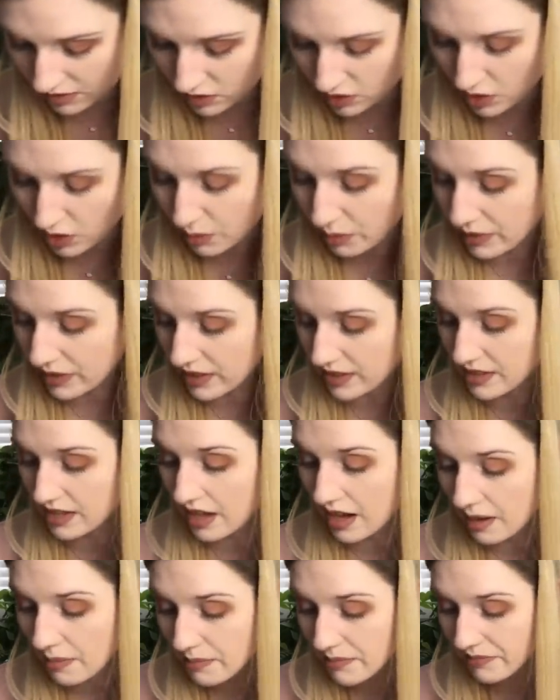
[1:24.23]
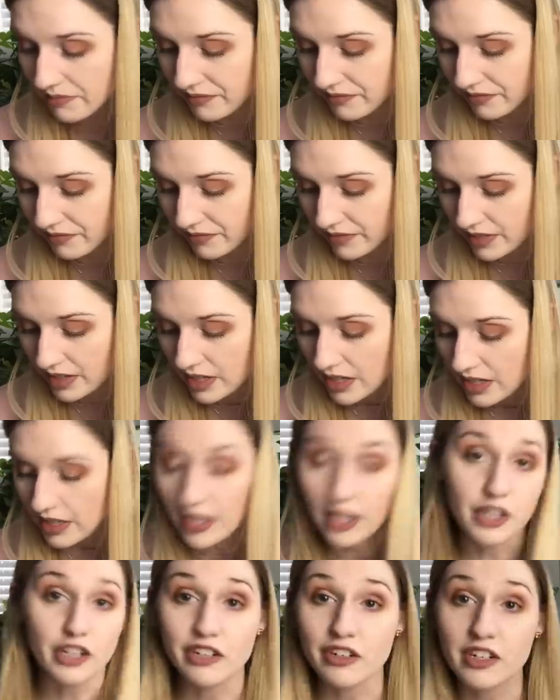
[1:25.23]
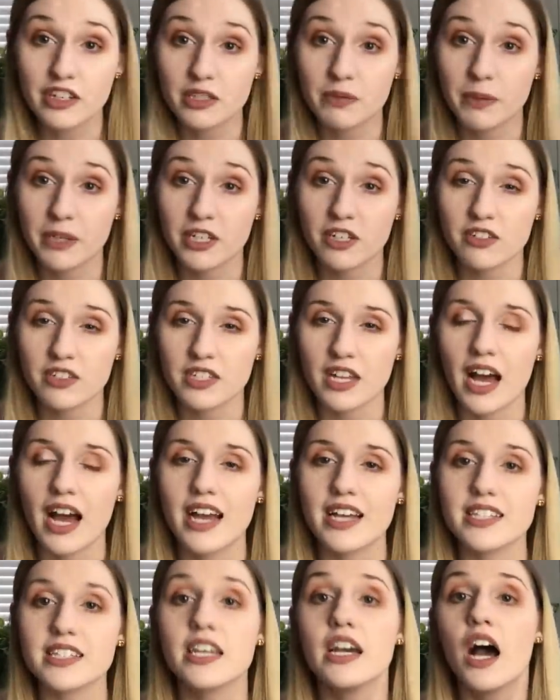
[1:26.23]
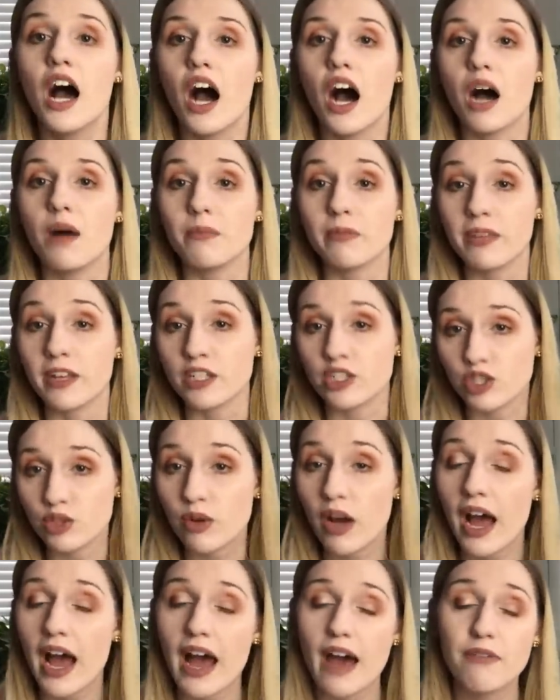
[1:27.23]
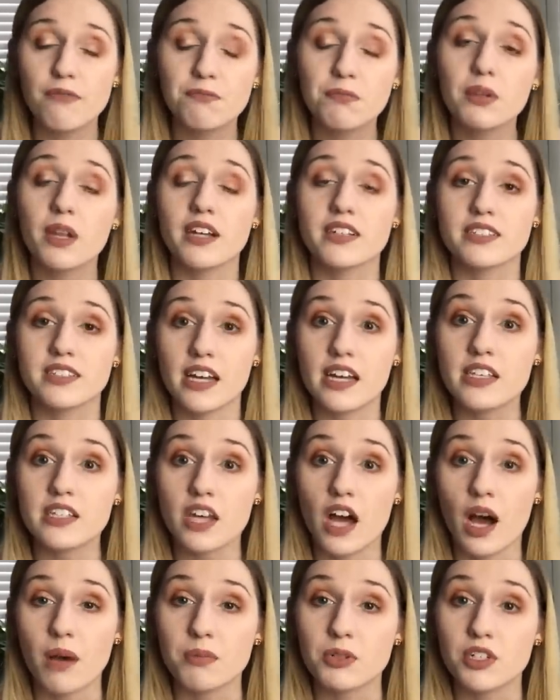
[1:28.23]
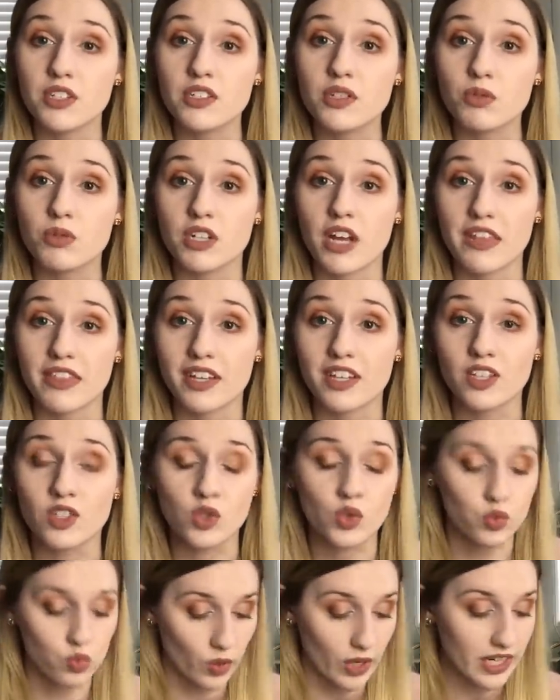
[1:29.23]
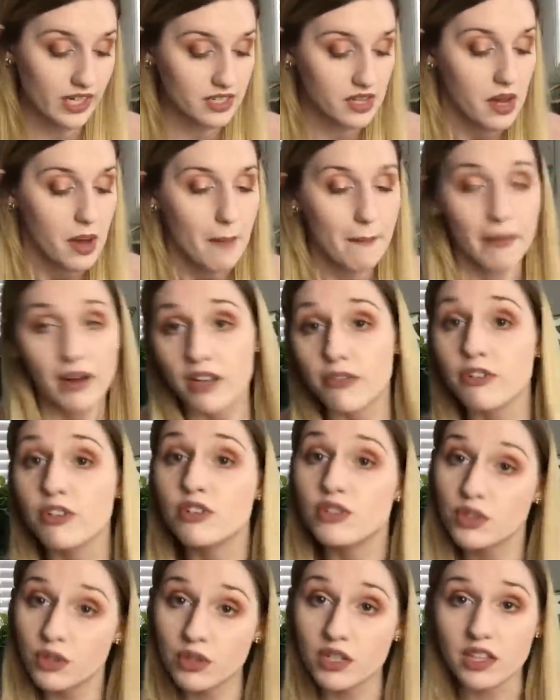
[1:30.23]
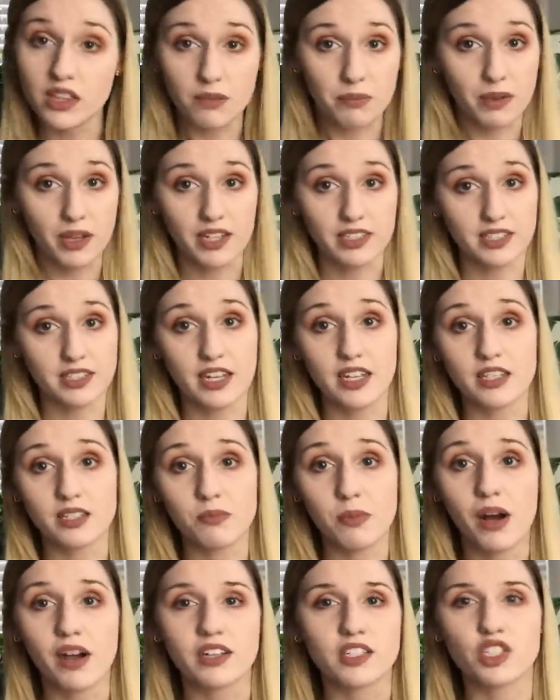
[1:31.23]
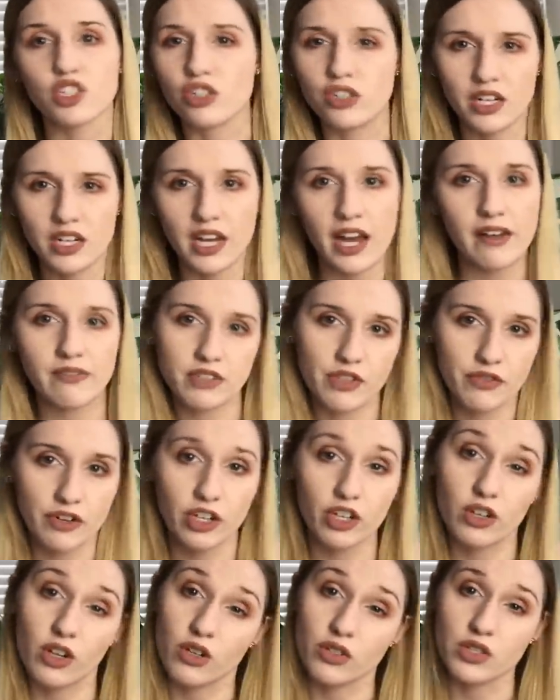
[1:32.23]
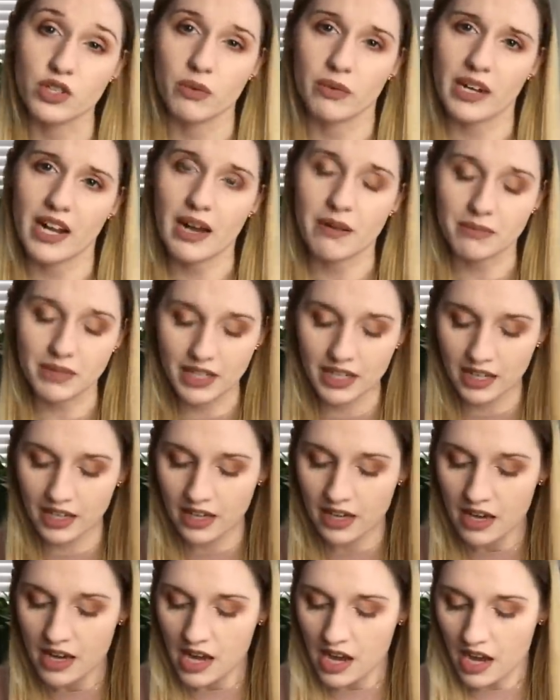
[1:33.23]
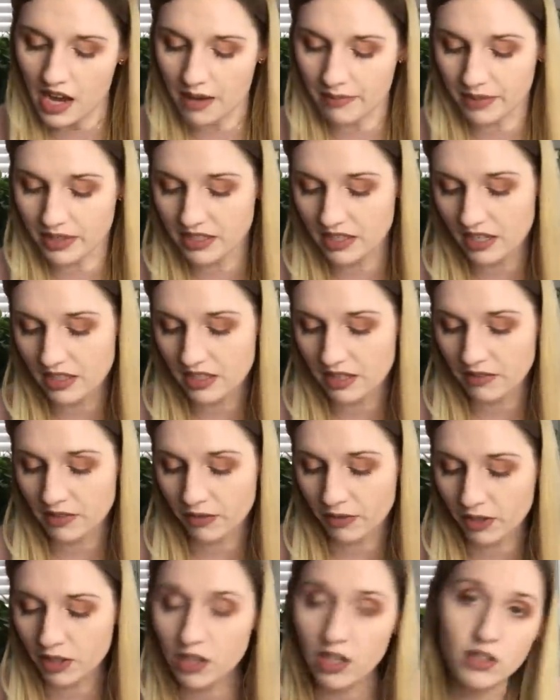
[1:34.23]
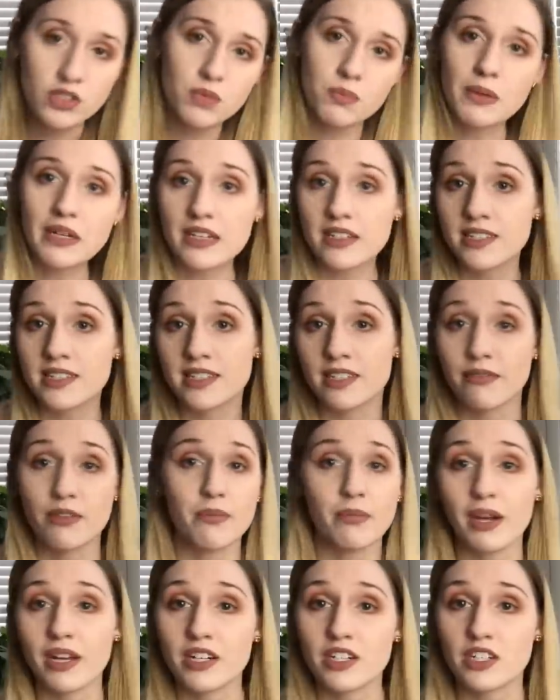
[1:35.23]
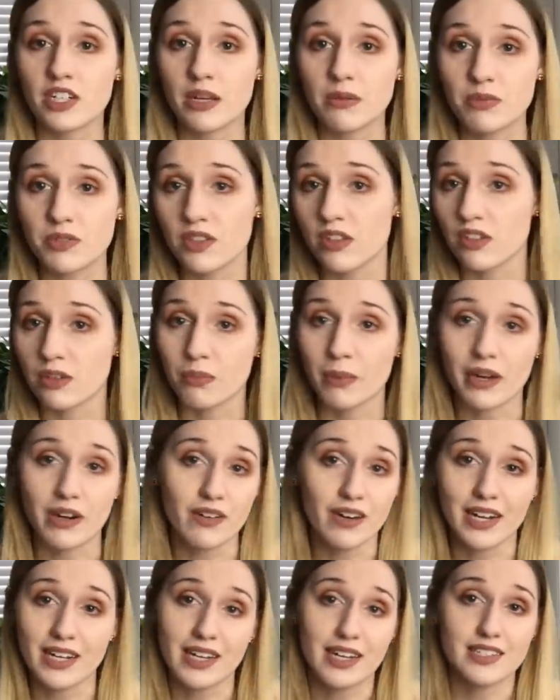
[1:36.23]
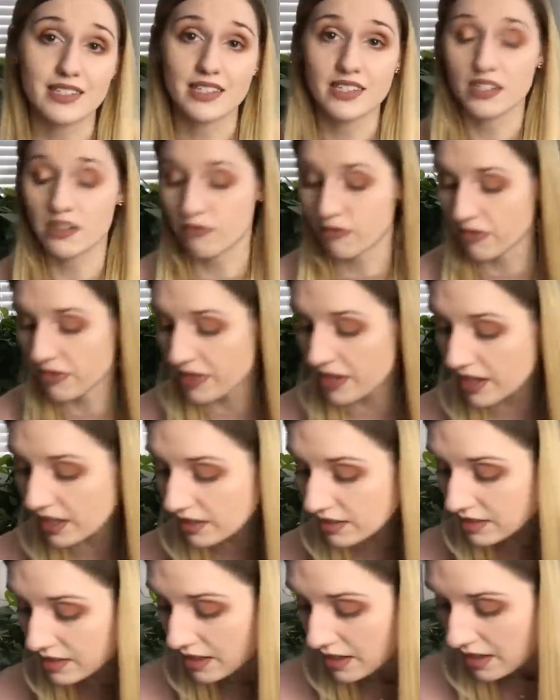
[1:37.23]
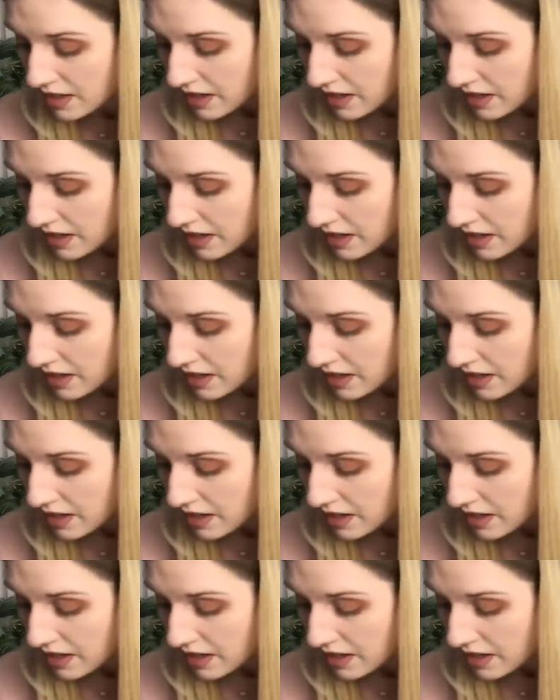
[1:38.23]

Let's open this up. Now you do get to pick your size. They do have plus size options, which I think is great, but if you do get the plus size box, you're gonna have different clothes than what I'm getting. They tend to have different clothes because different body shapes look better, I guess, in different things.